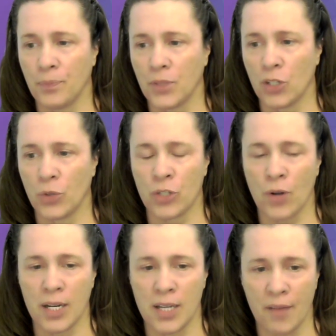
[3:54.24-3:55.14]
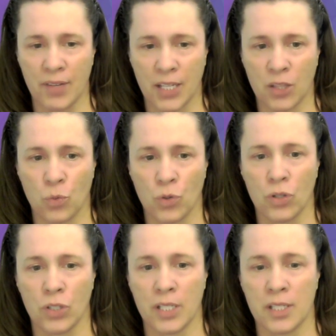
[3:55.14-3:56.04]
you know, we try to navigate the
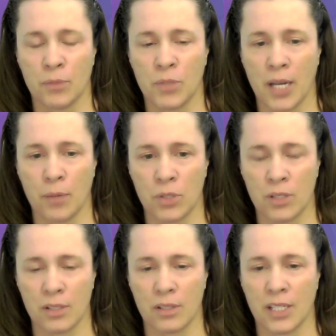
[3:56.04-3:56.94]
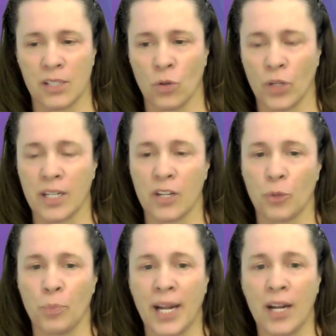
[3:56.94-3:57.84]
world, and sometimes it's only another
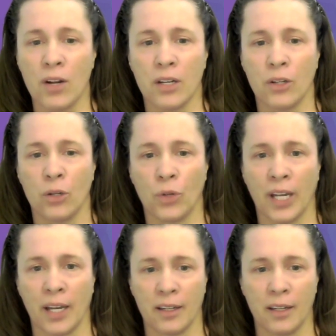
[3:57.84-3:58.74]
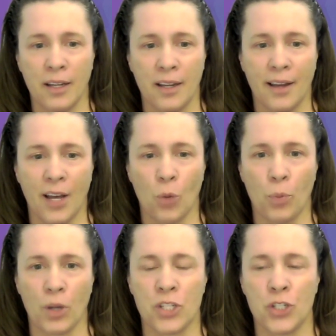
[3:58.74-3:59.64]
parent who can help
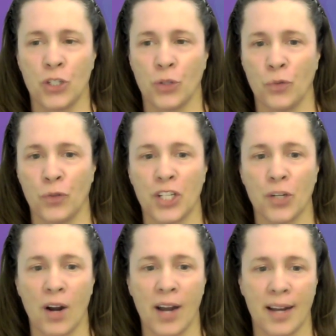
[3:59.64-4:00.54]
us to figure out how